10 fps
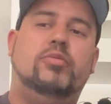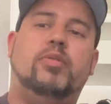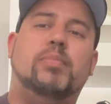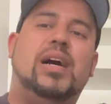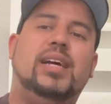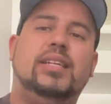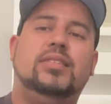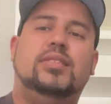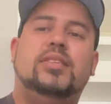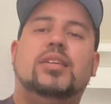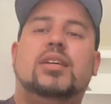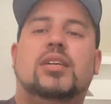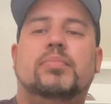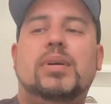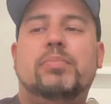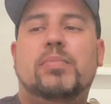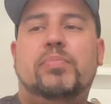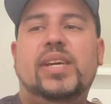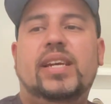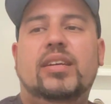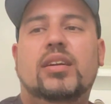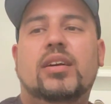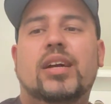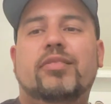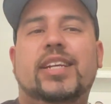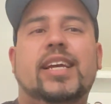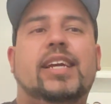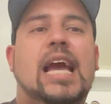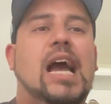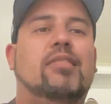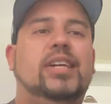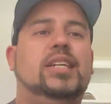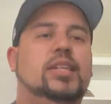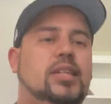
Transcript: mine, M&P everyday carry.